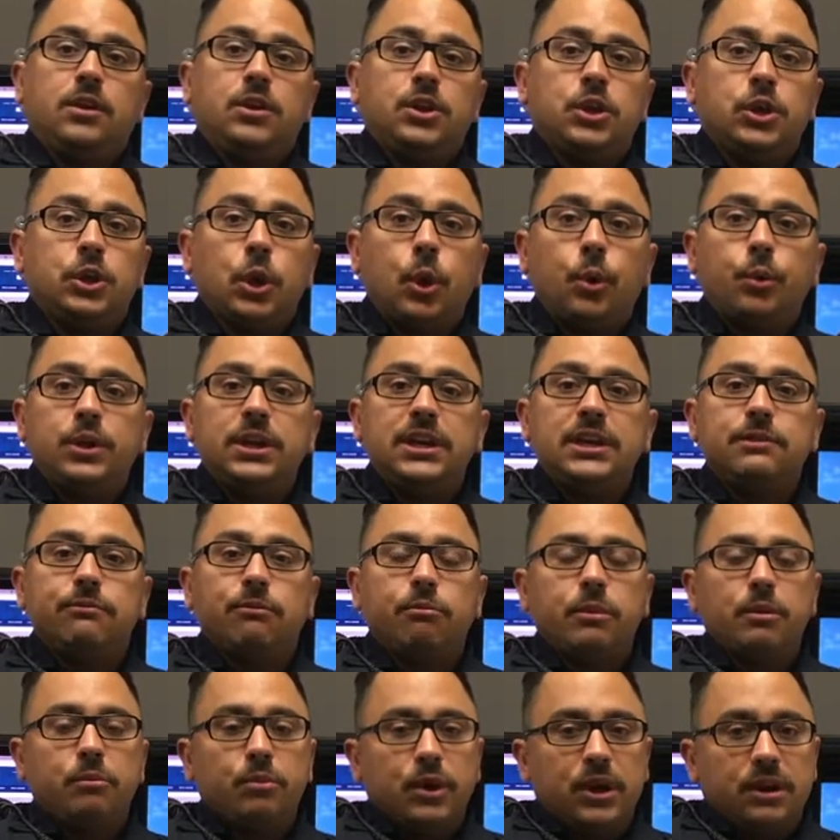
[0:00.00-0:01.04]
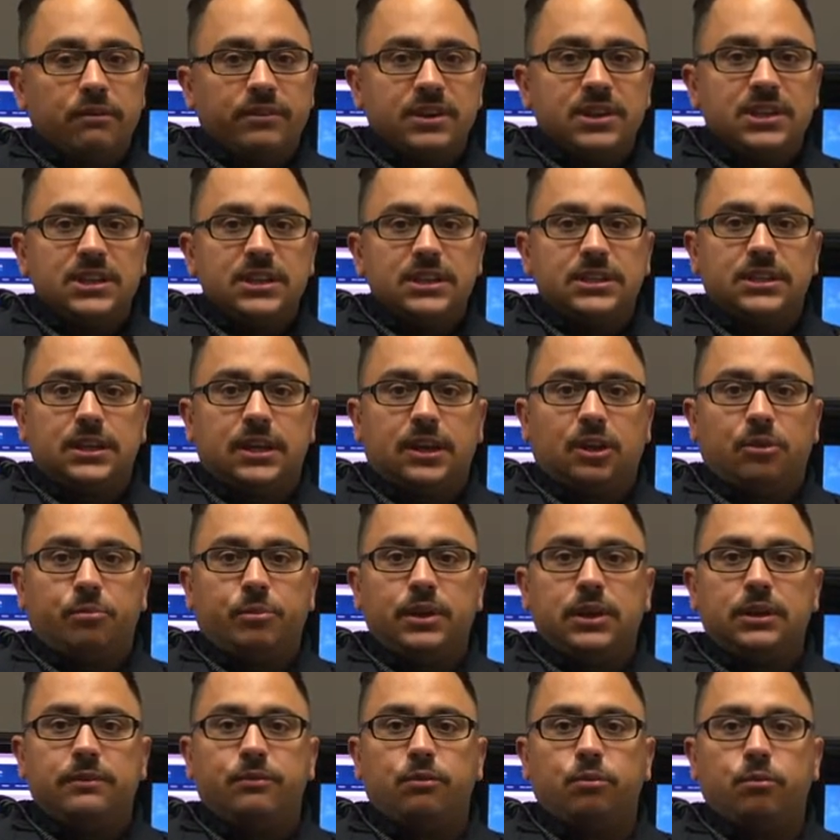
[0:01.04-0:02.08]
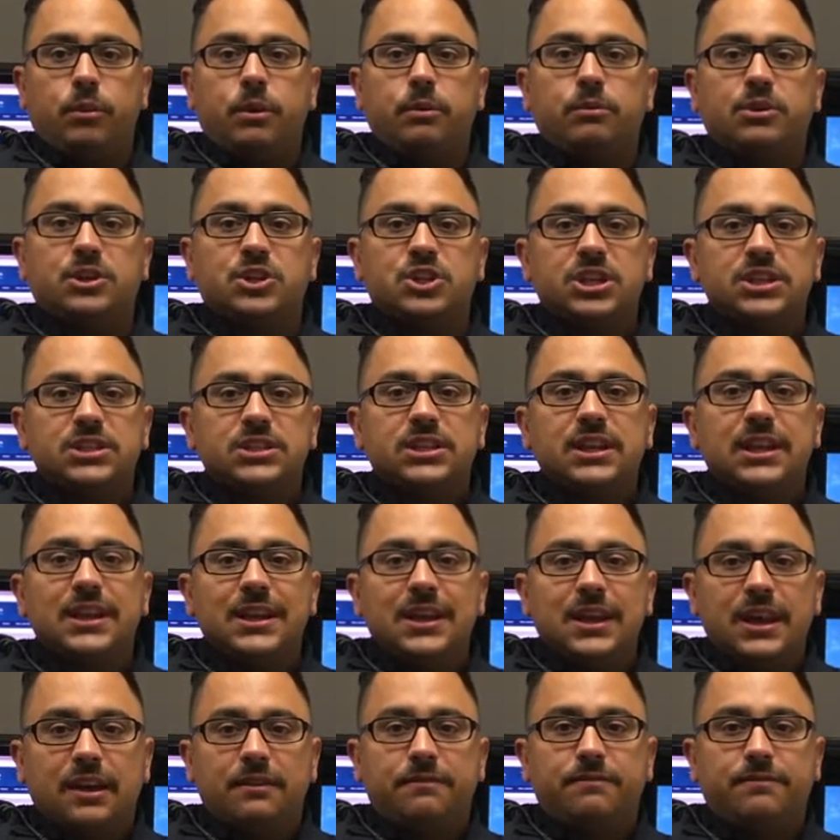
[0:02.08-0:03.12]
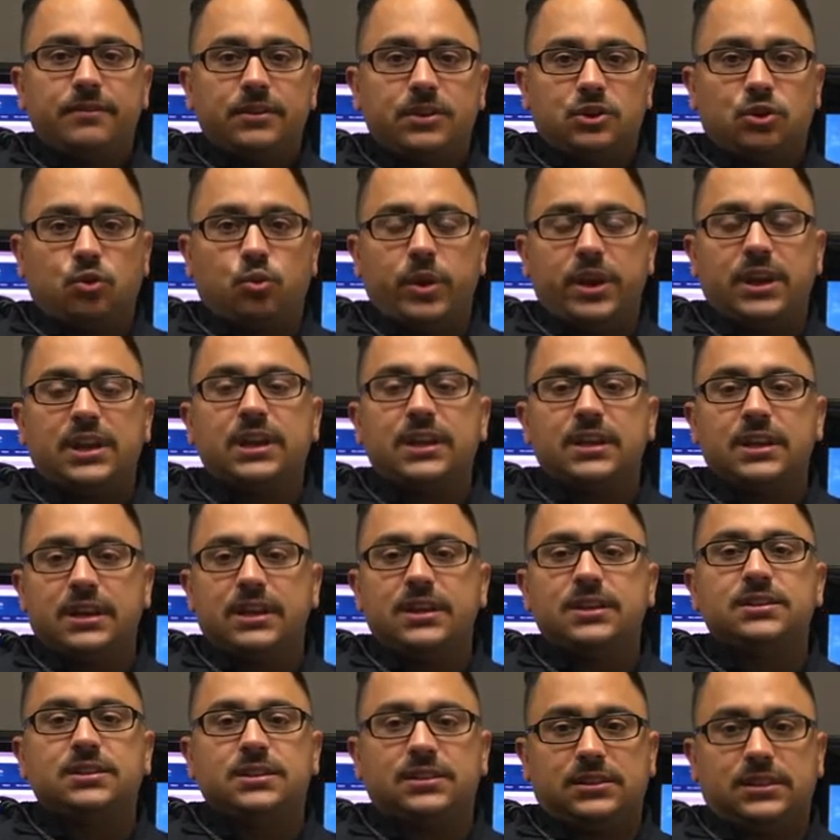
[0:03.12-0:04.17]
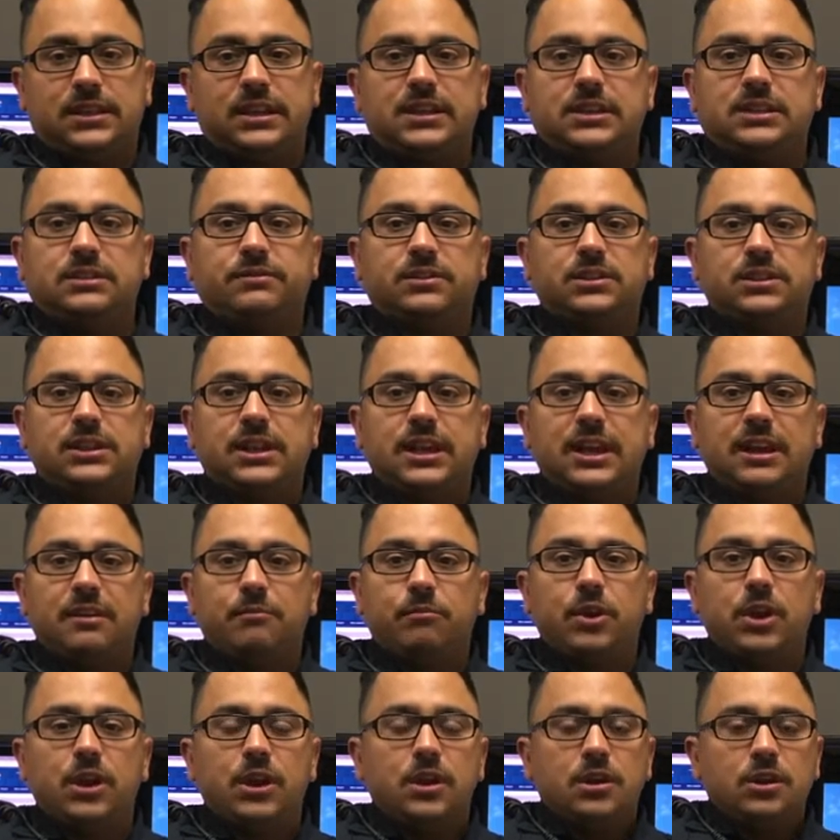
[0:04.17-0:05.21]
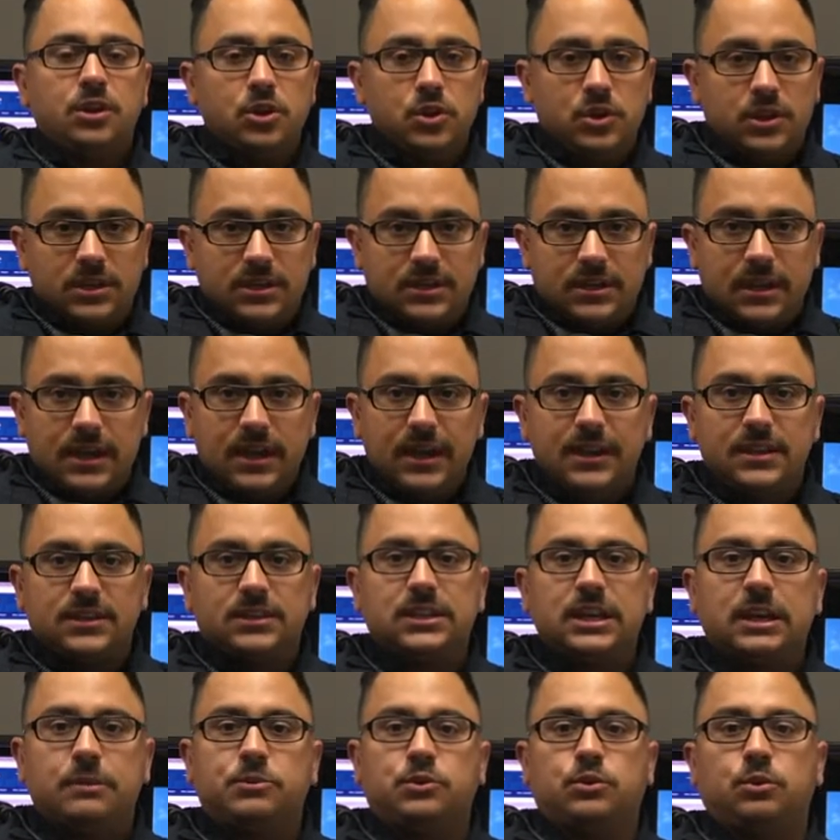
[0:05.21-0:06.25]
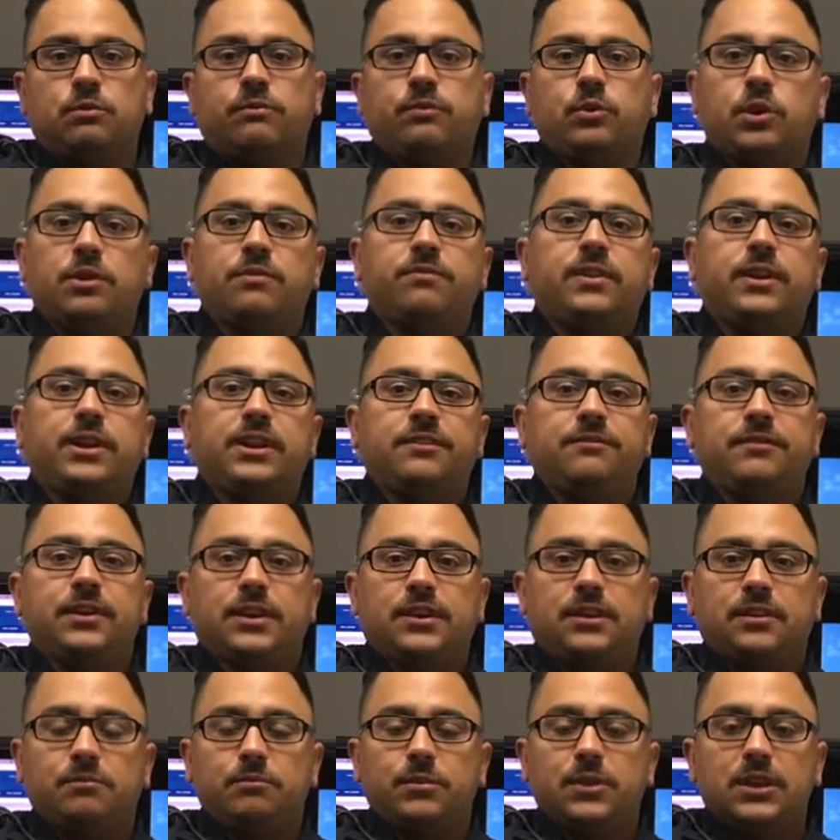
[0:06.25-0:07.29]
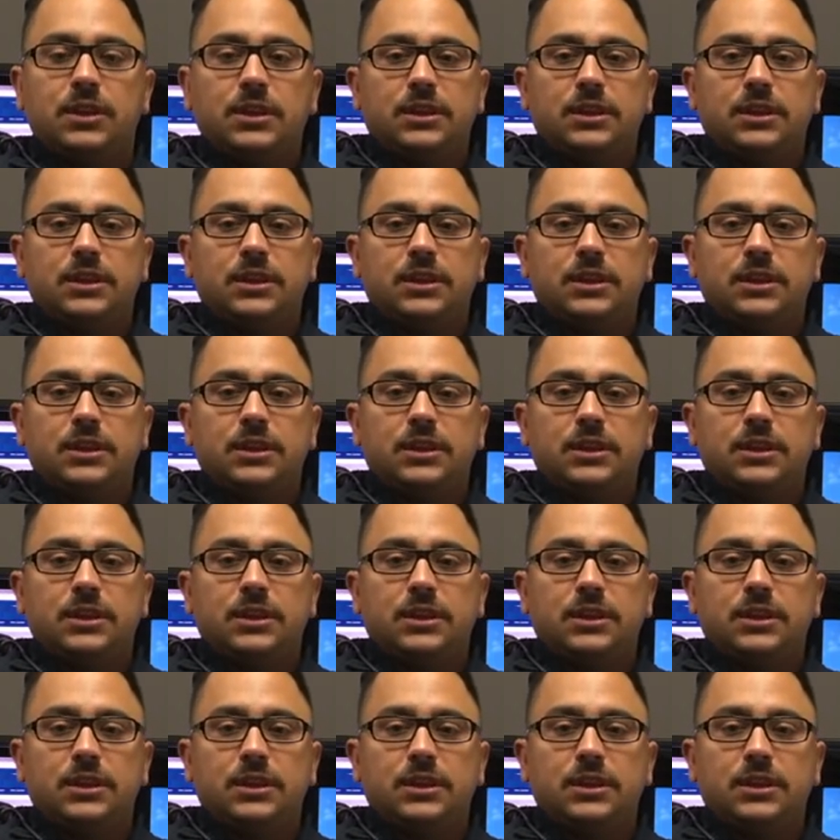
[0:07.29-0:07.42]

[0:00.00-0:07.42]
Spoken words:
You don't need to remember every detail, but if you remember just enough to recognize the signs of a scam, you can take steps to avoid falling victim.